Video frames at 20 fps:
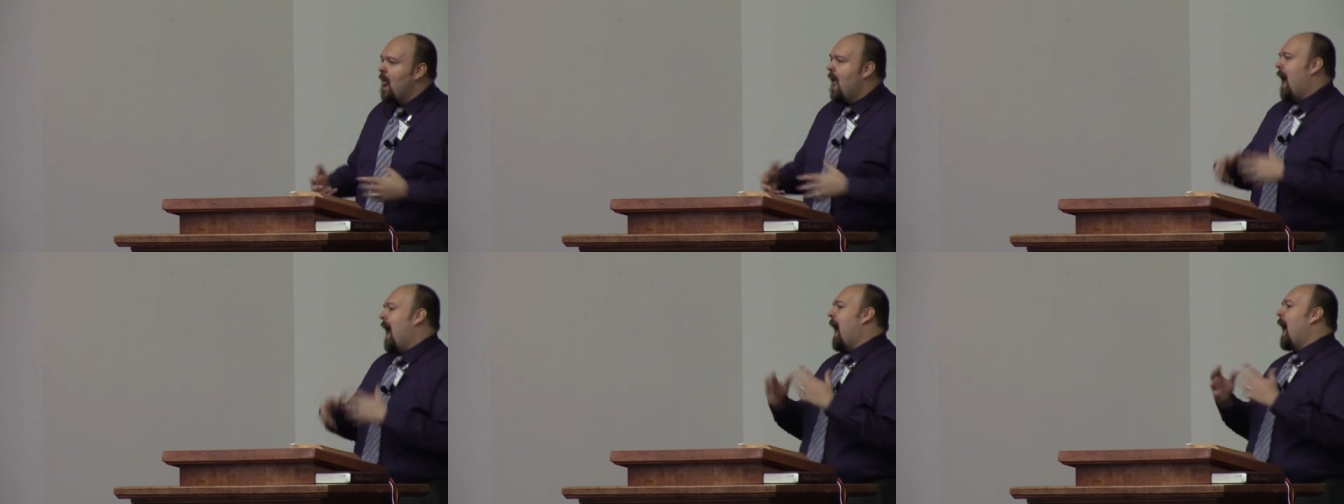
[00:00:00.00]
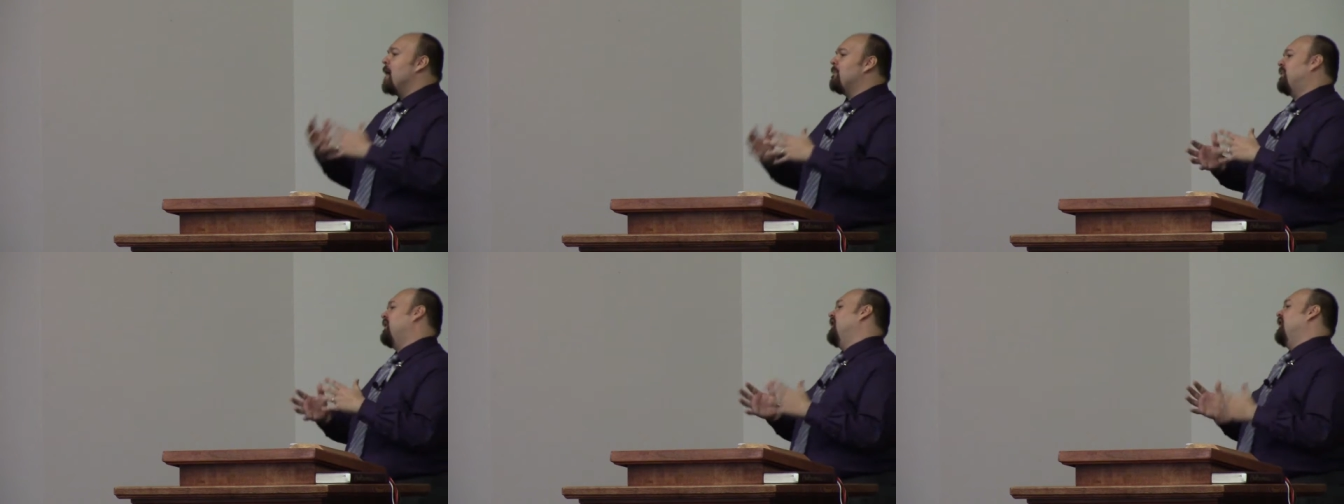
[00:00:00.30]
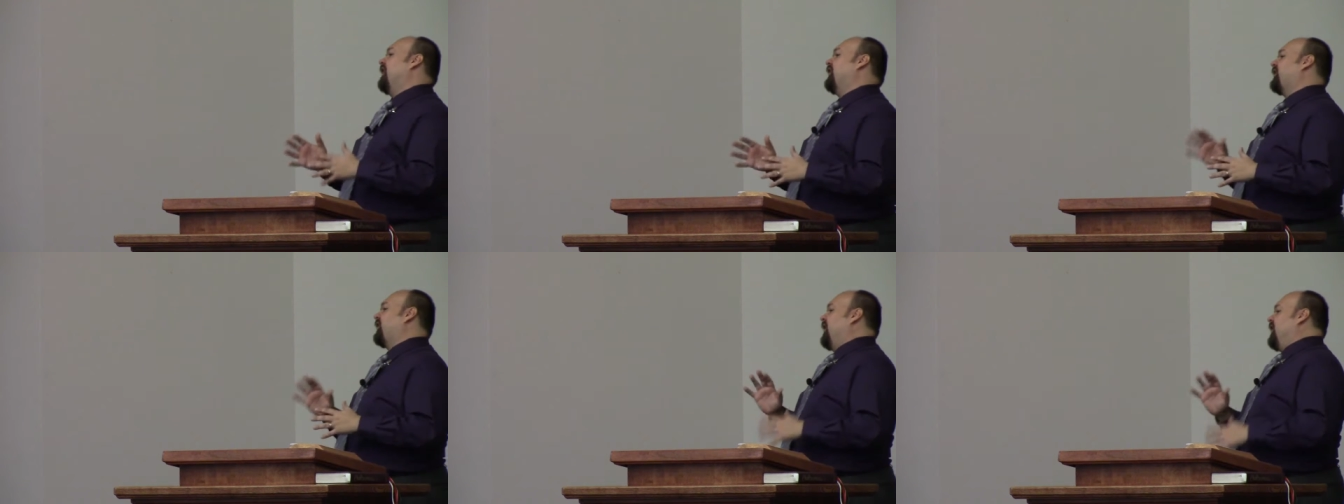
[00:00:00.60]

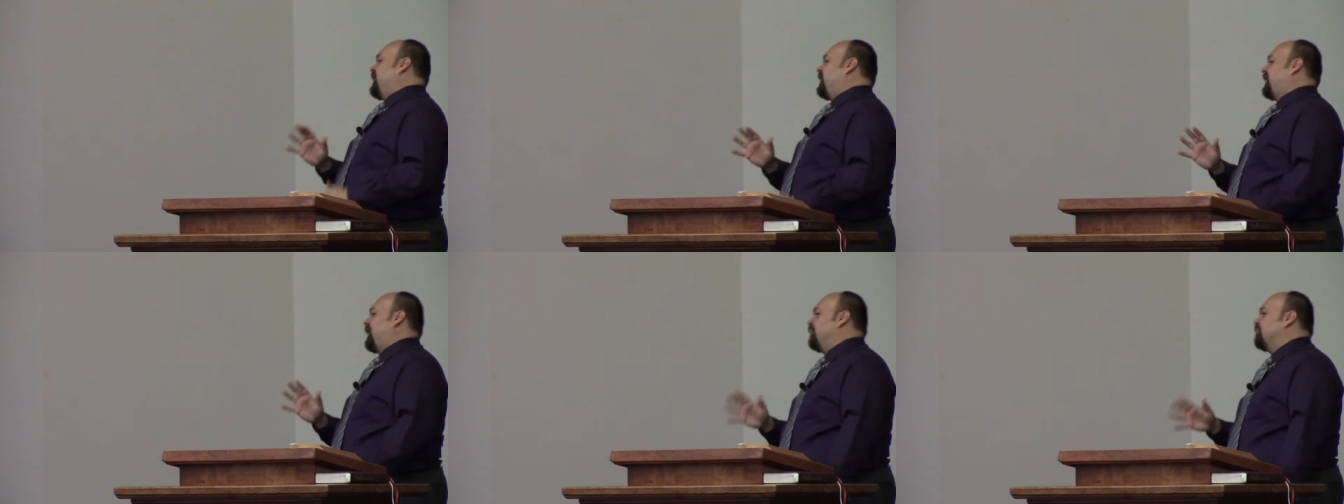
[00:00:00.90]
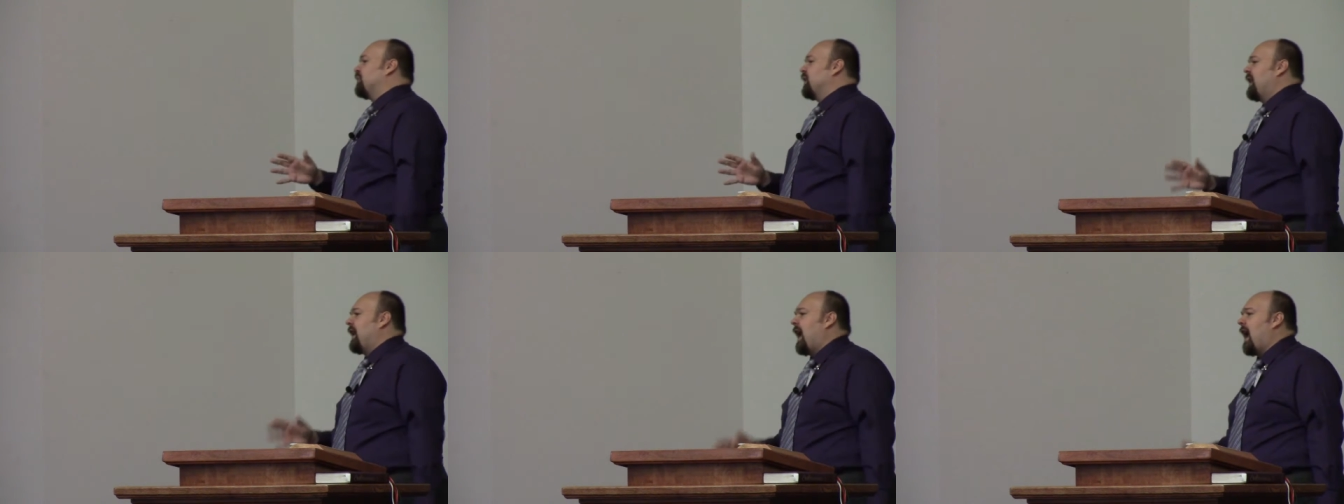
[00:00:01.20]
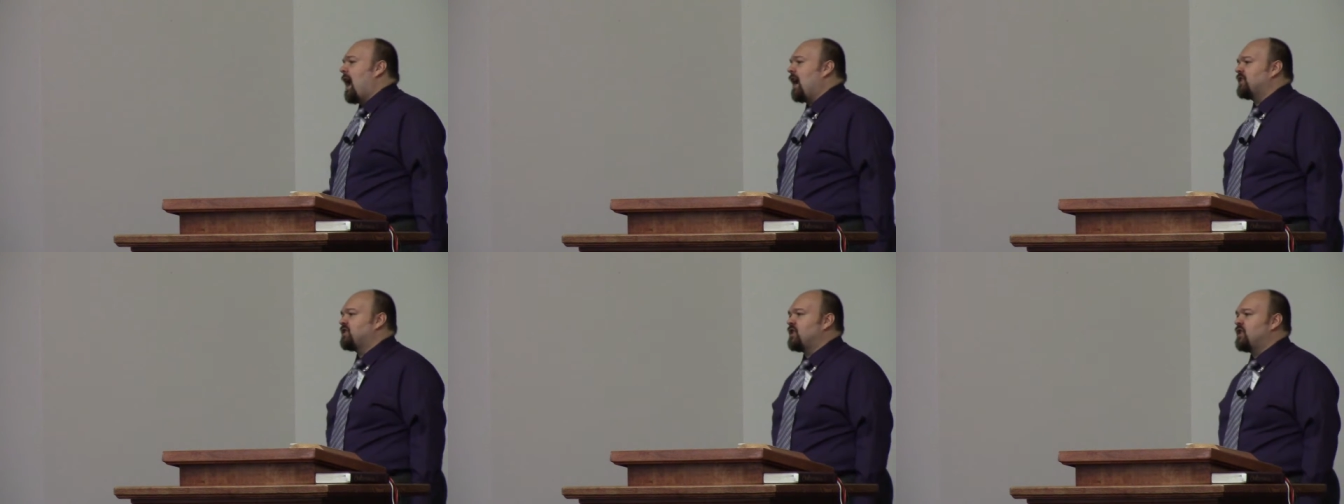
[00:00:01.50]
Happiness simply
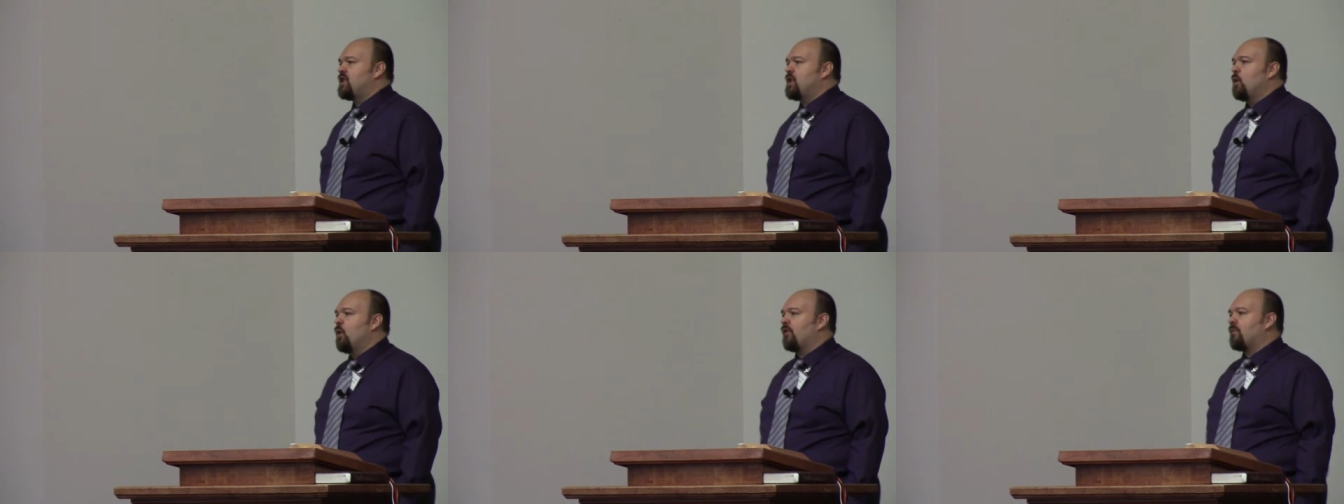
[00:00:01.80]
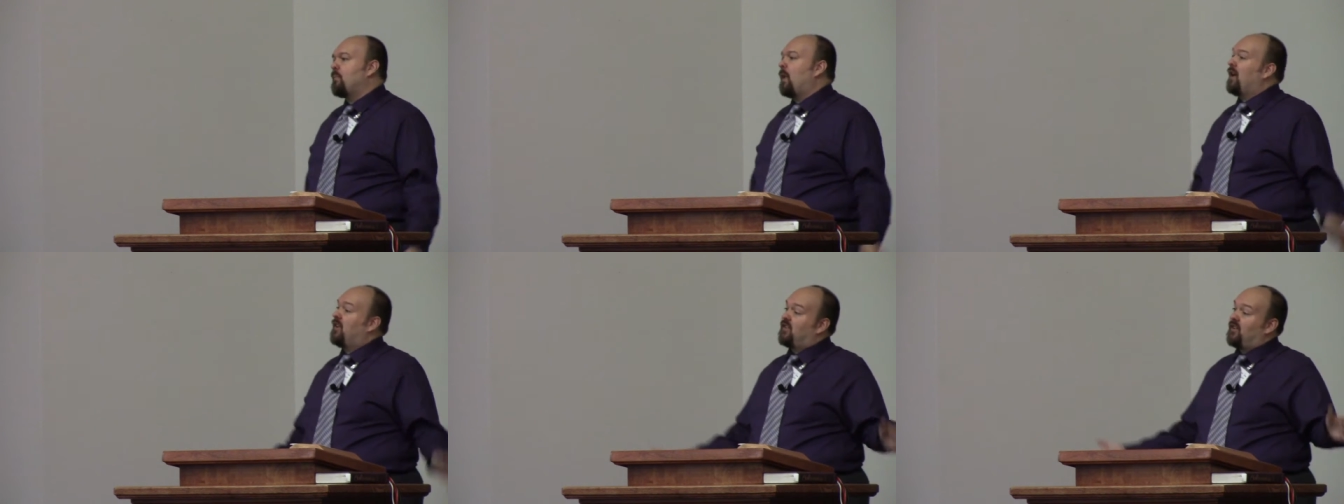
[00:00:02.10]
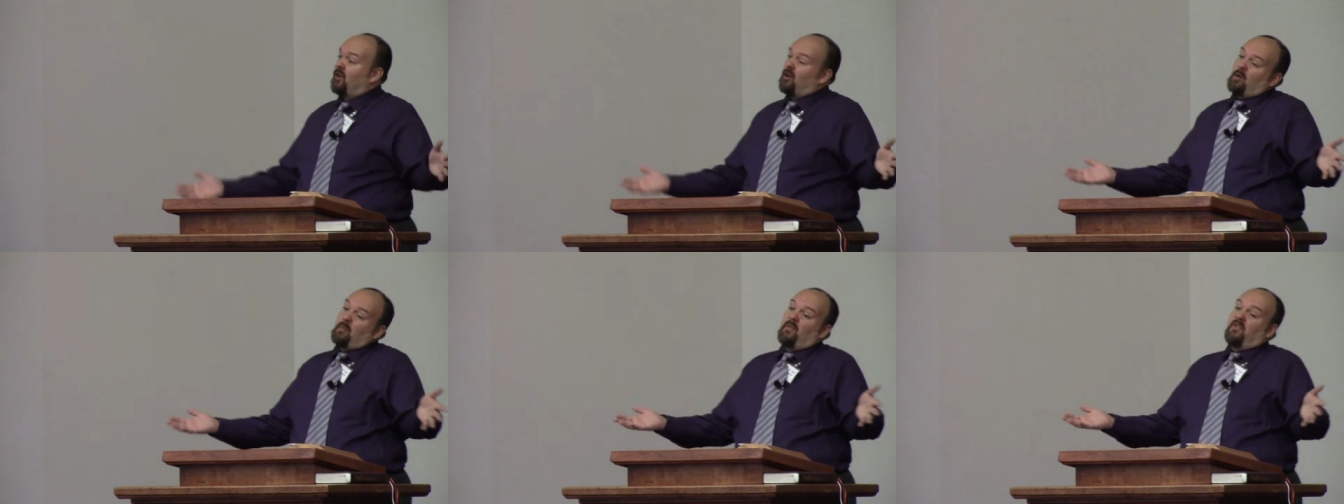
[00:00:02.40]
has to do with my
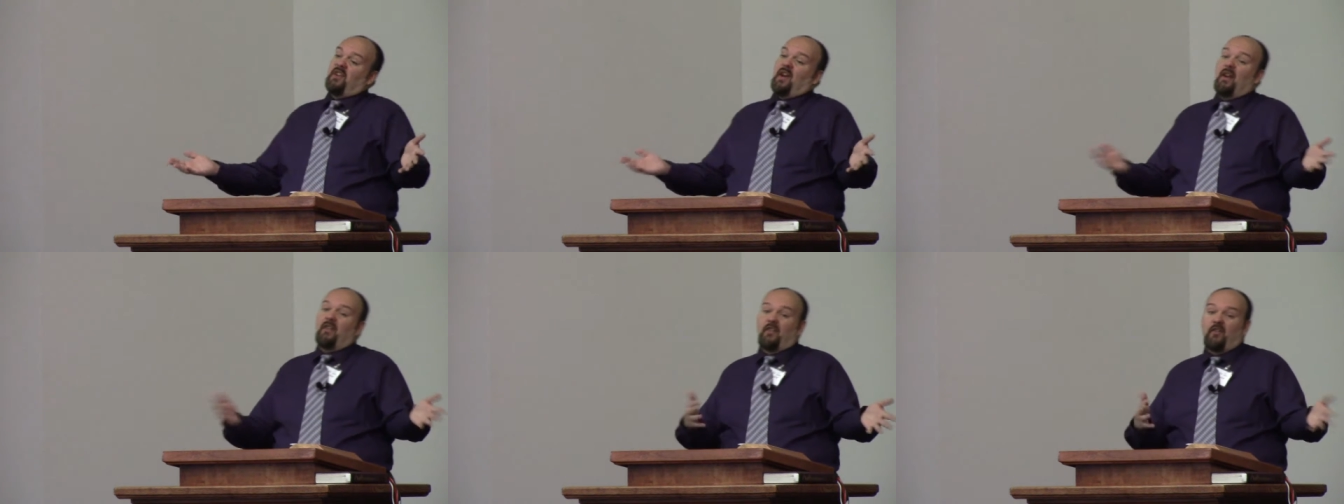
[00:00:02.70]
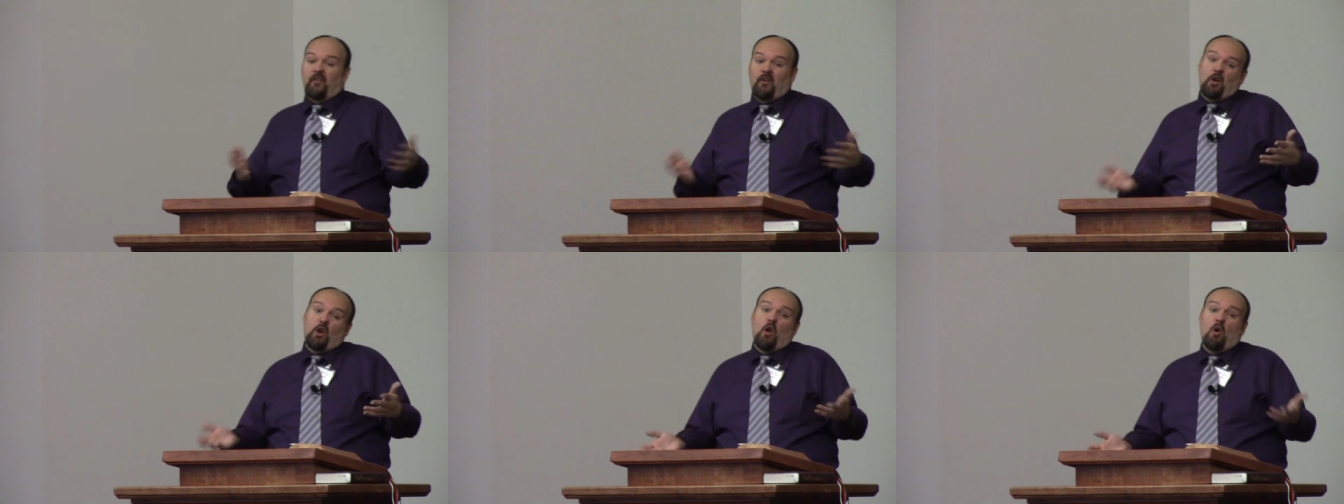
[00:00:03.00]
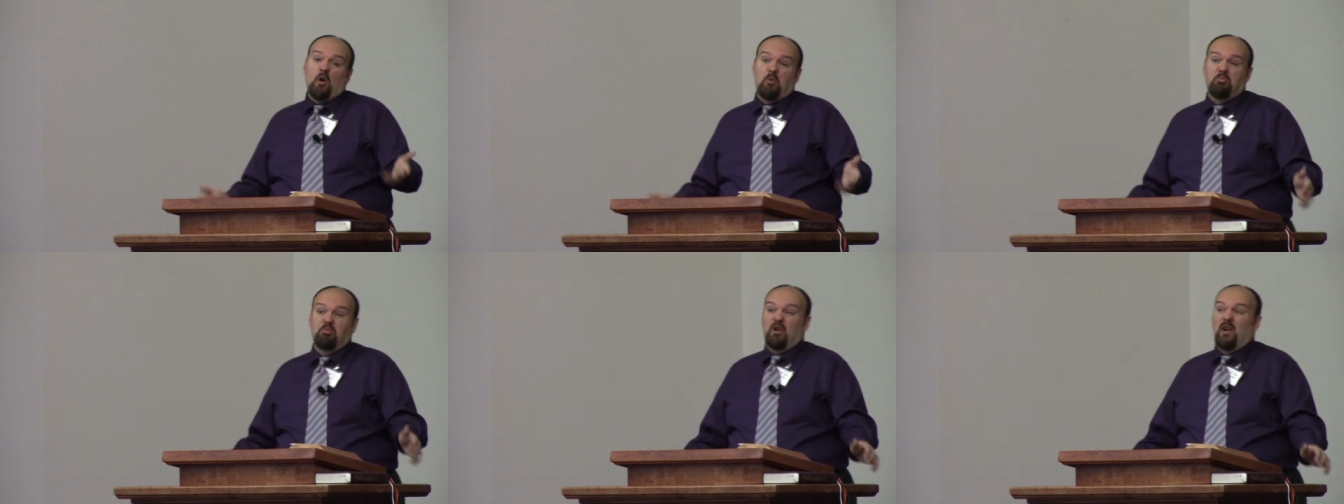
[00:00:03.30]
circumstances are
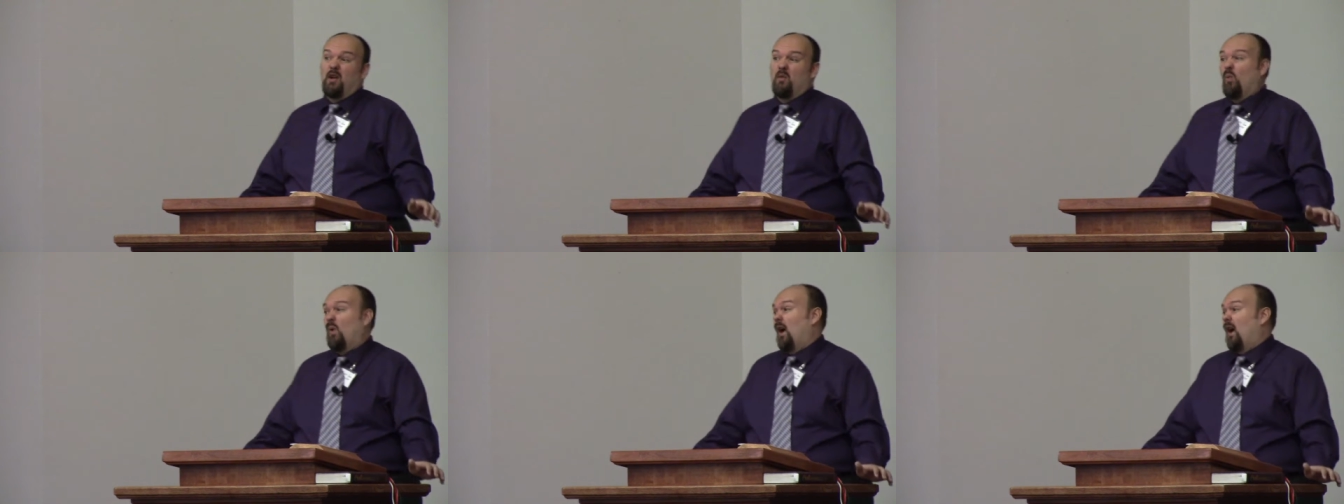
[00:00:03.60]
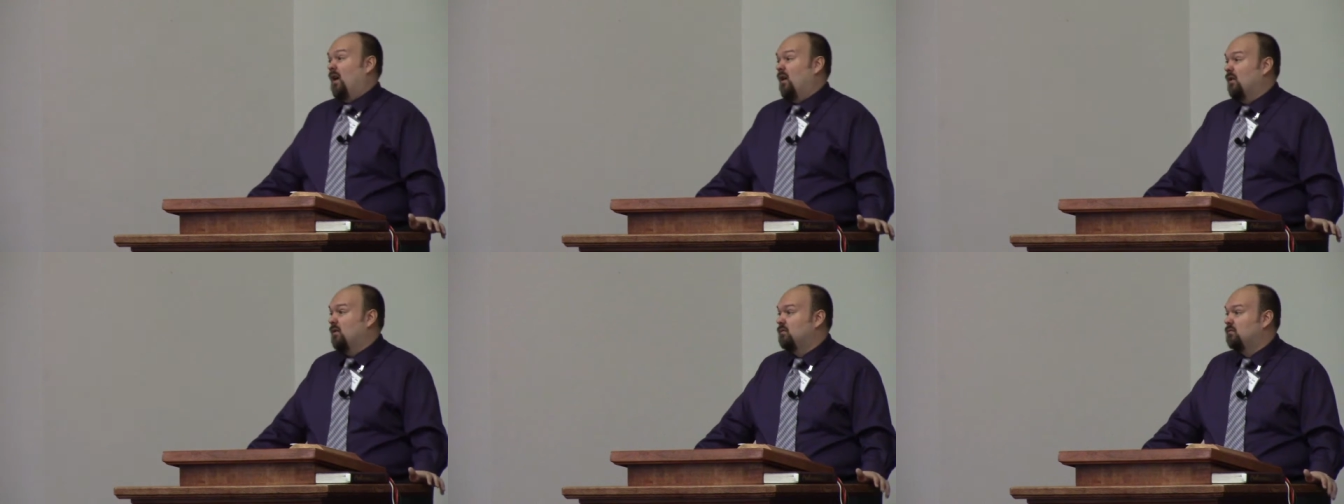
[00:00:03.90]
going pretty well.